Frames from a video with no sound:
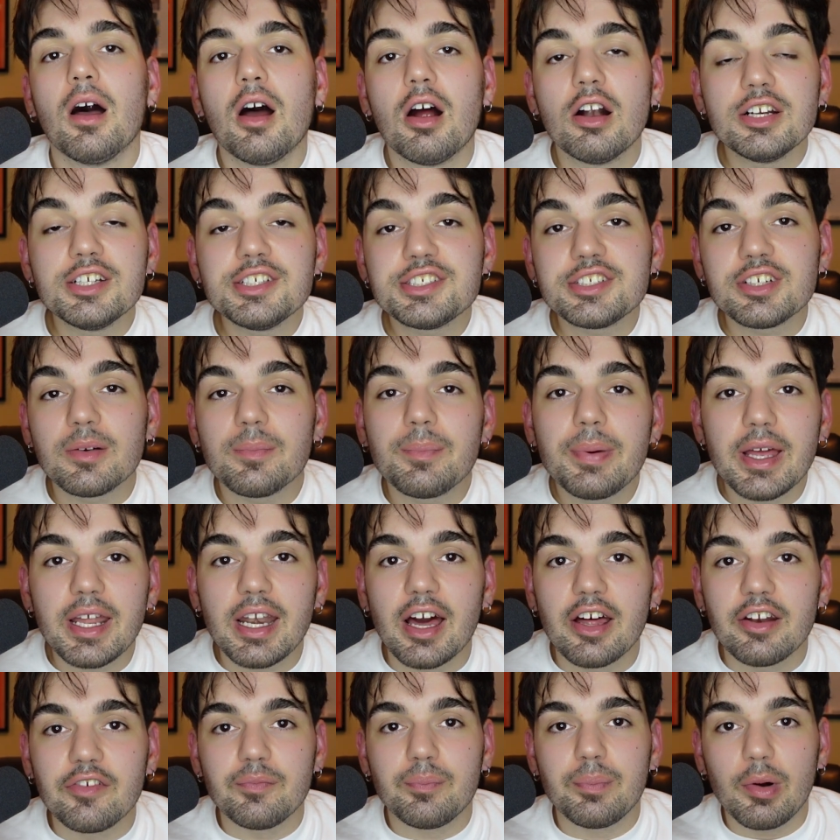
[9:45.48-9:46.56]
Artists are paid
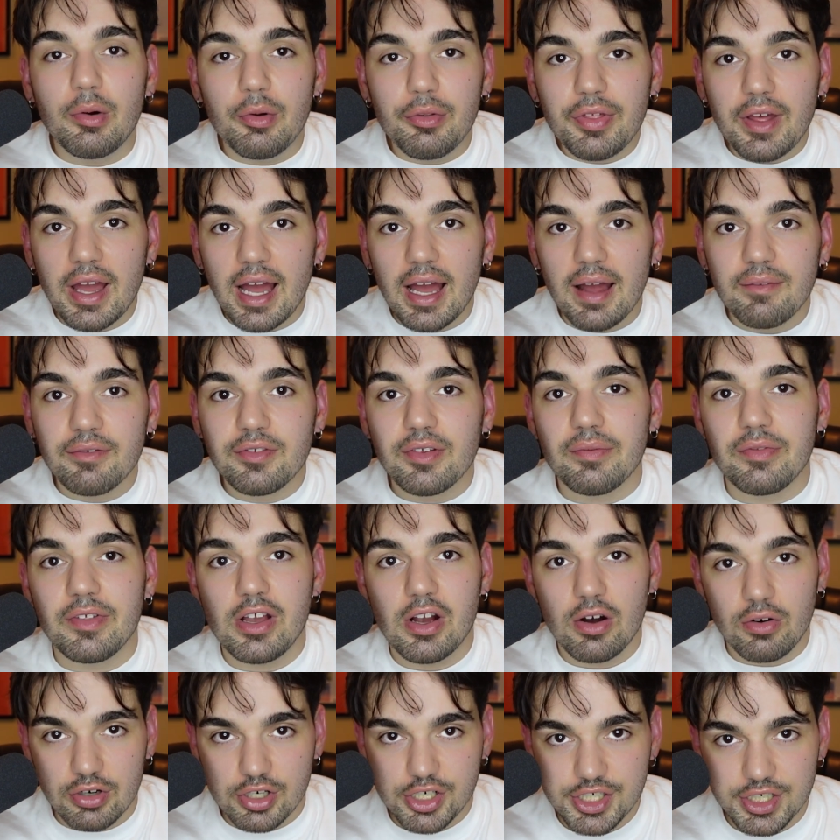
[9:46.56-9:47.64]
out of both halves of the
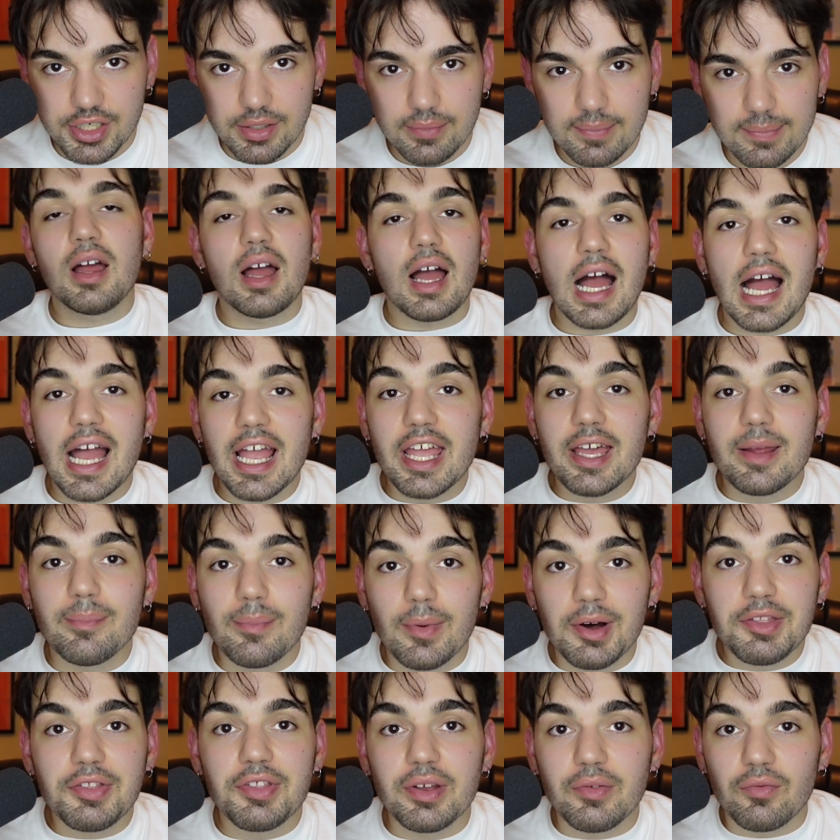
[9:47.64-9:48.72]
ownership. I get
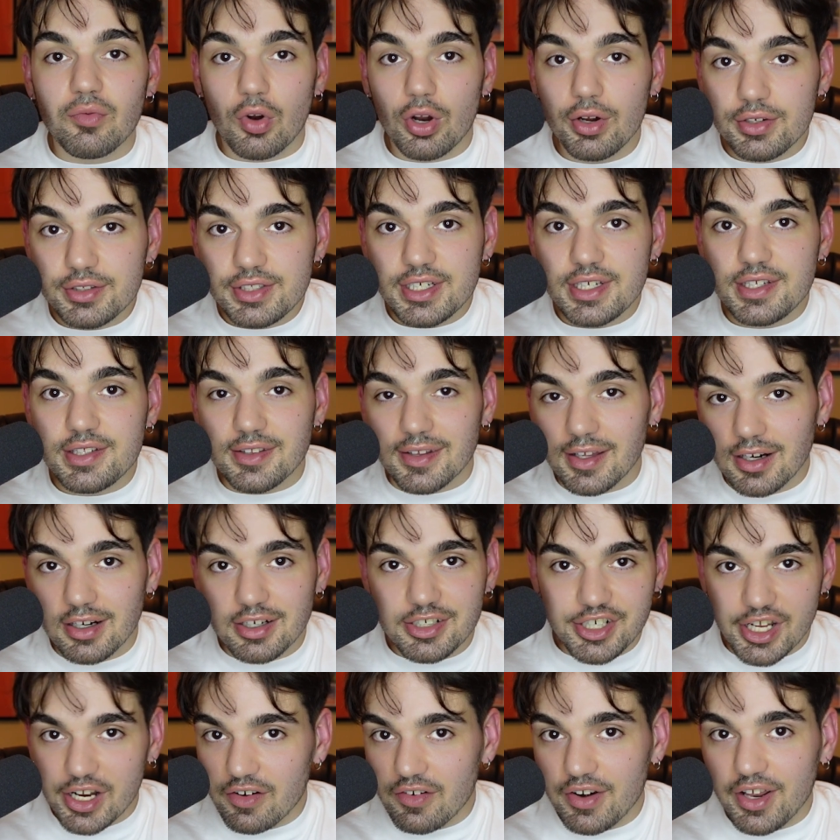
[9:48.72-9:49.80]
monthly royalties that are
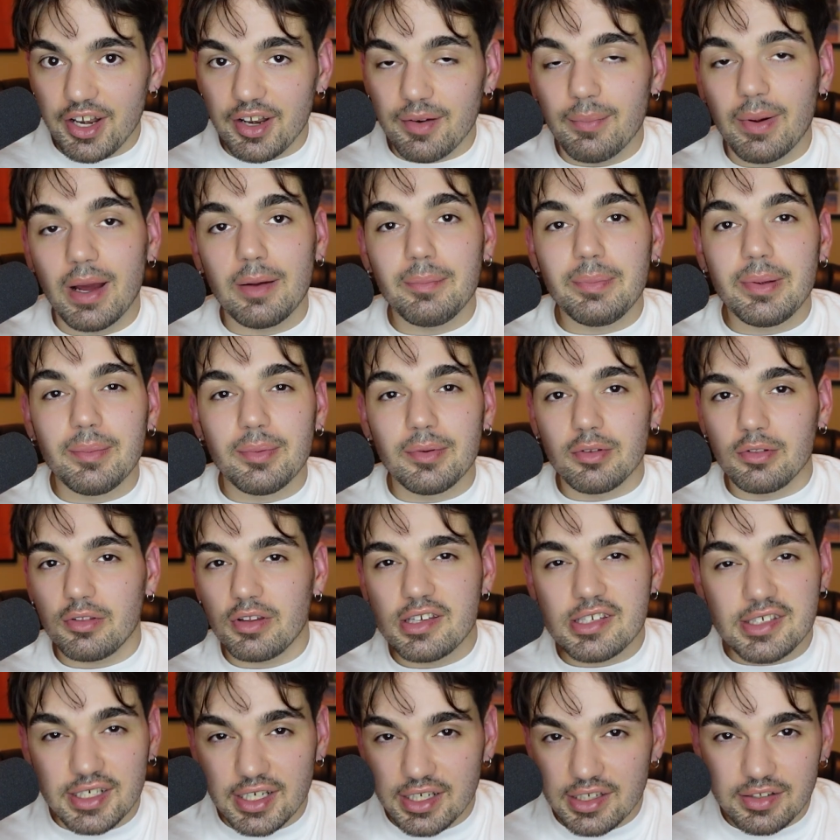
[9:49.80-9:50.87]
generated by people
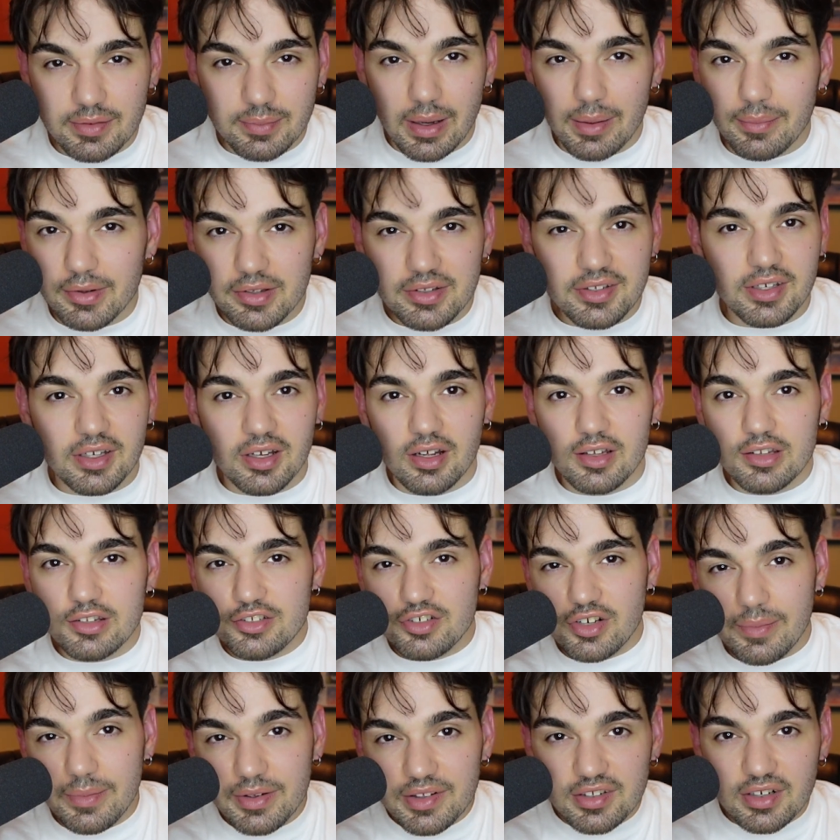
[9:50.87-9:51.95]
listening to my music on
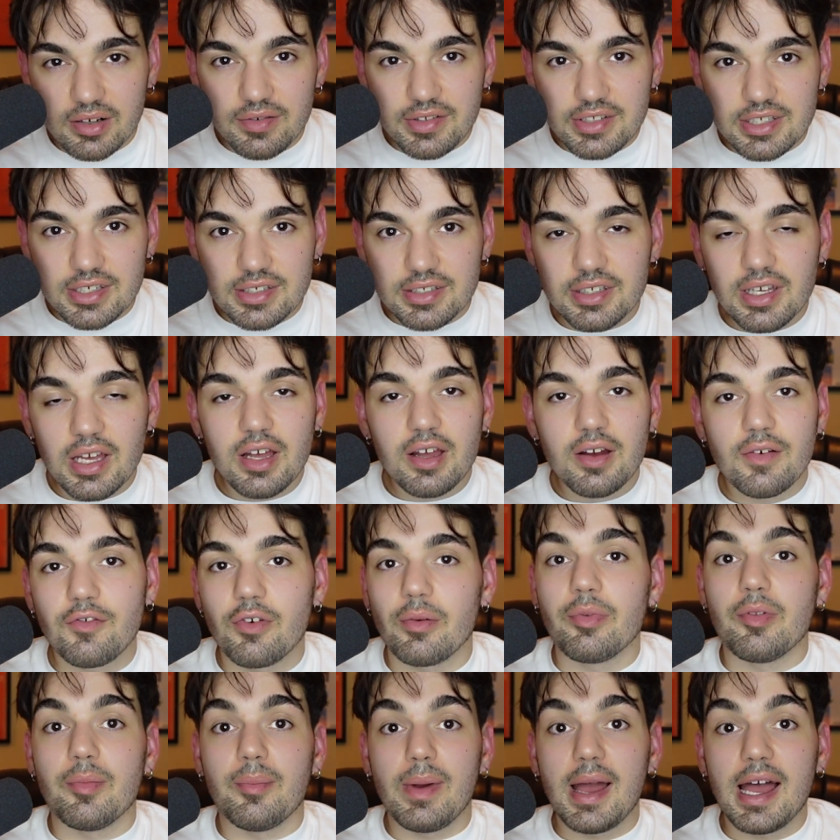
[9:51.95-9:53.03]
streaming services
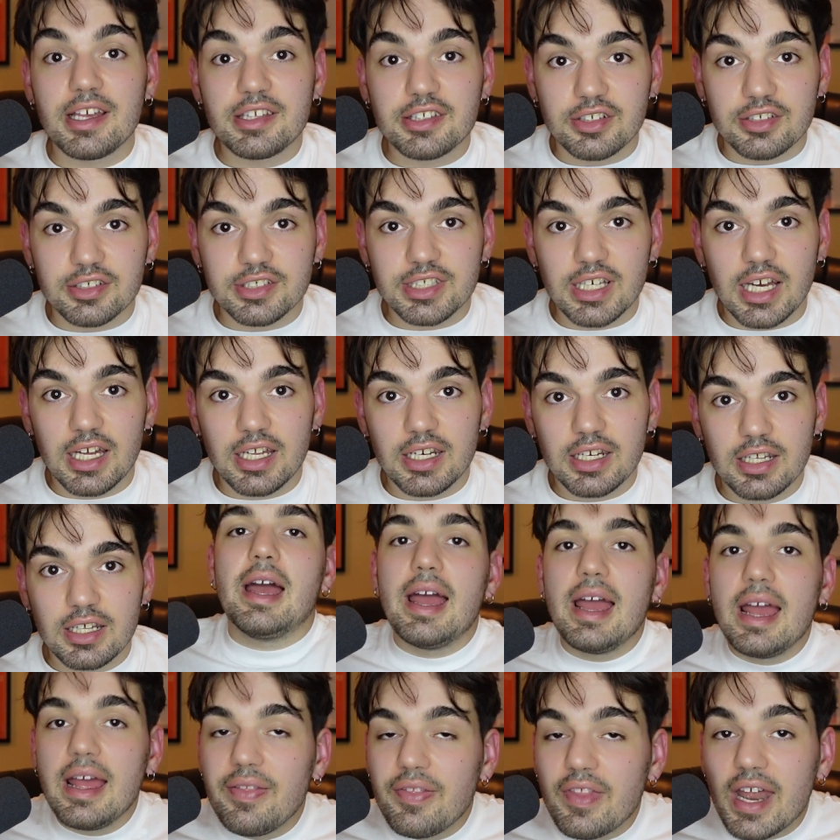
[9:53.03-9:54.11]
from the master side.
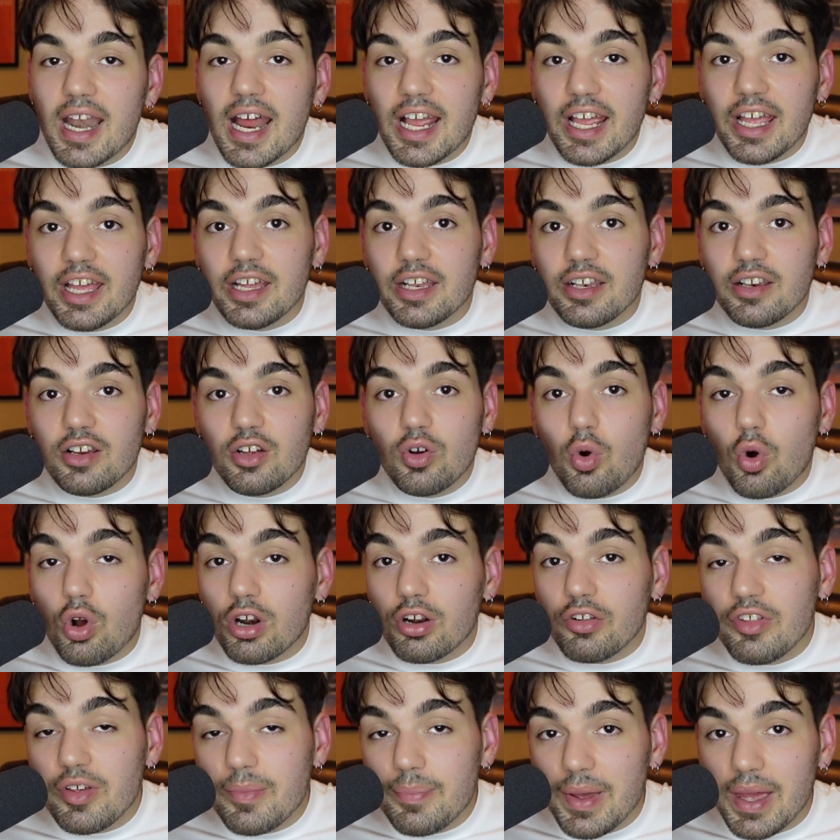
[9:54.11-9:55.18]
And then I get
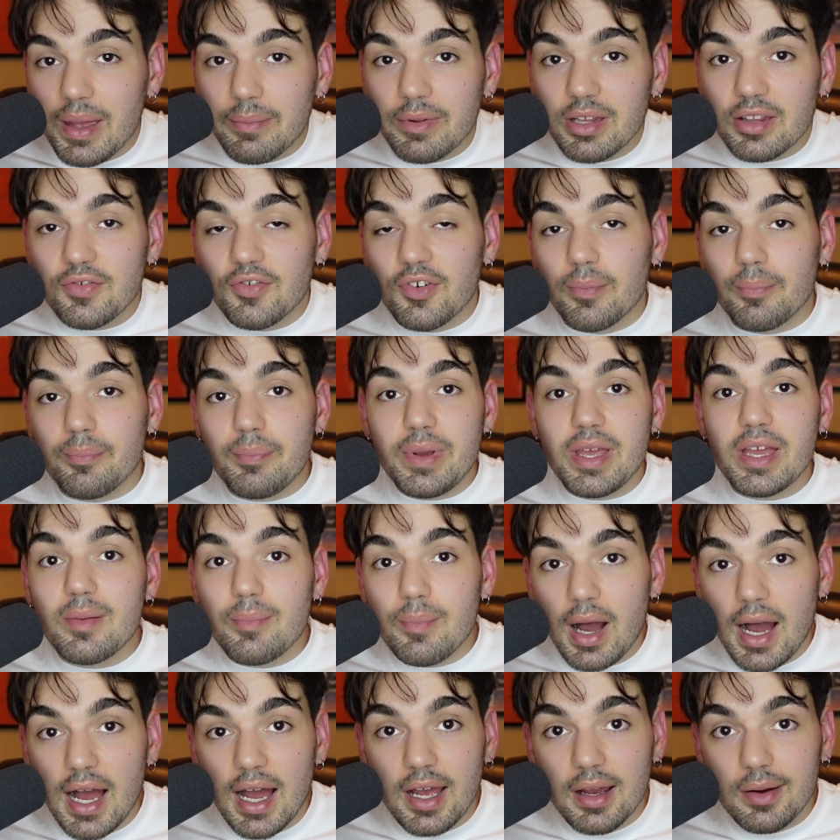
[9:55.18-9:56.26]
quarterly payments from
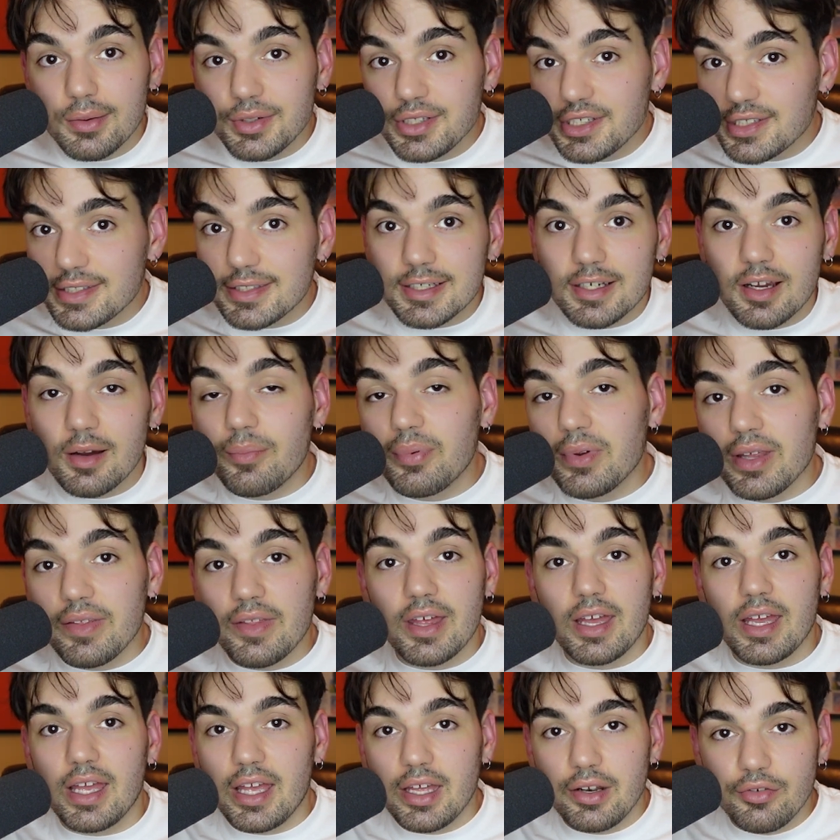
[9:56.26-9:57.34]
BMI, which is the company
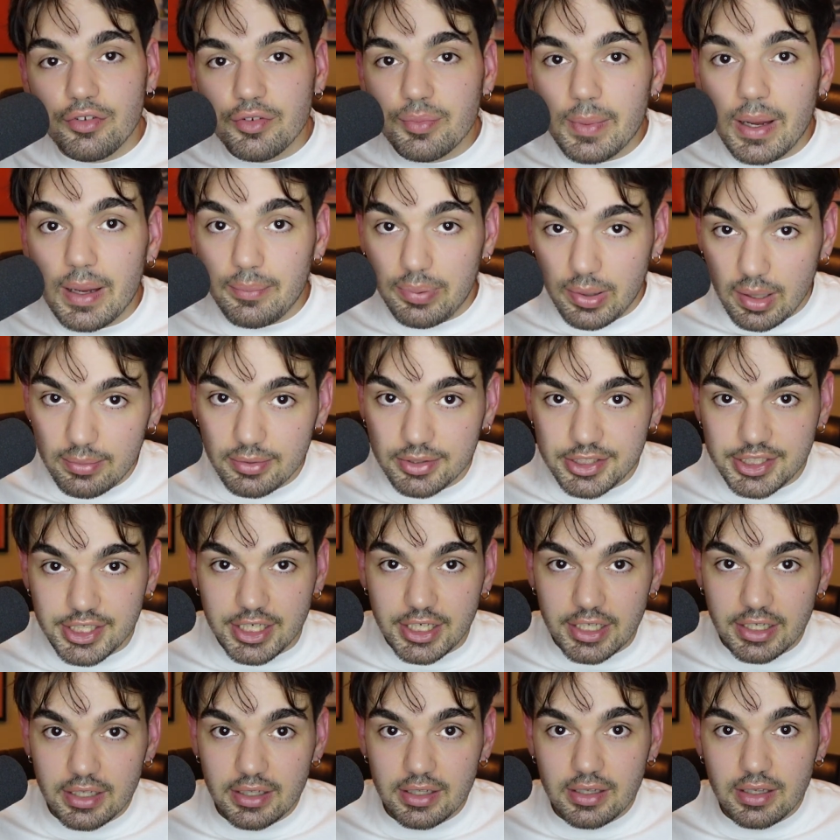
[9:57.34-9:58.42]
that handles my
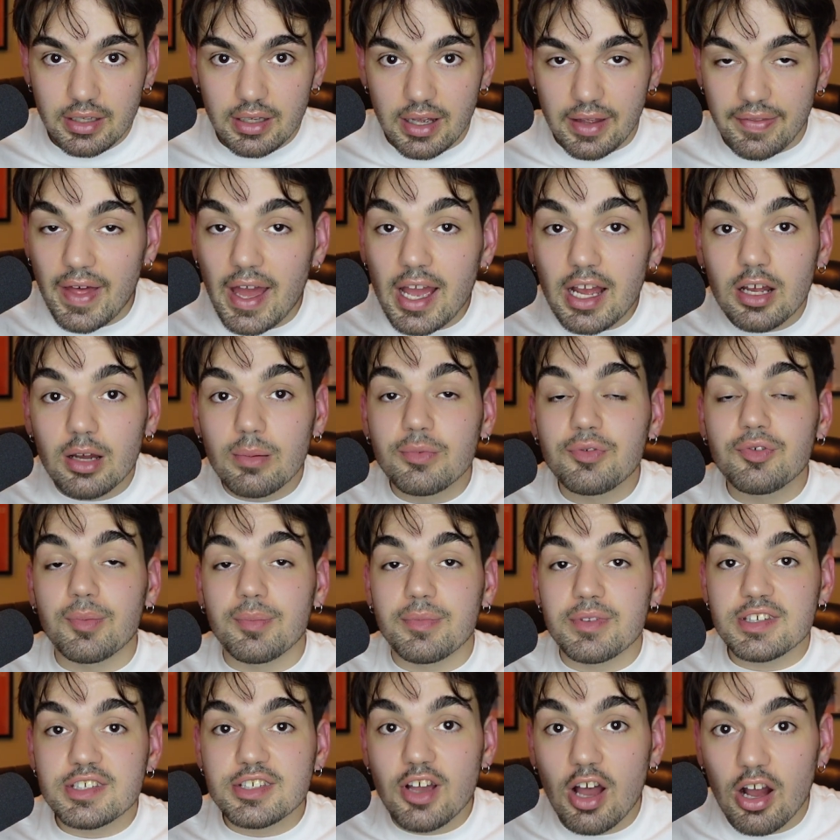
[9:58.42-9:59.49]
publishing. And that comes from the
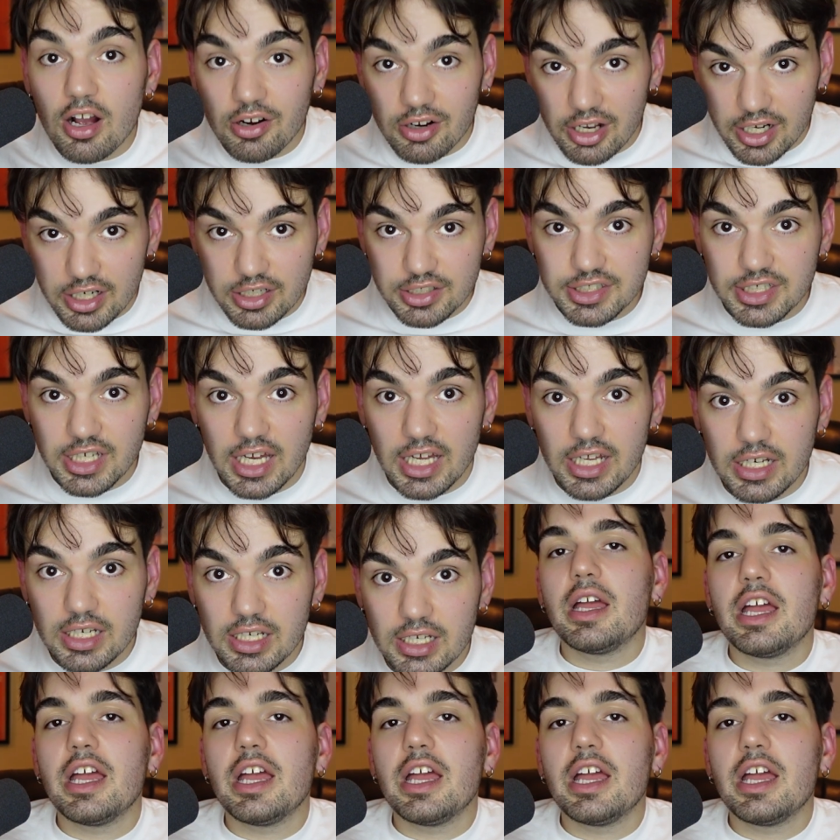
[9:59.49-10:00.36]
songwriter side.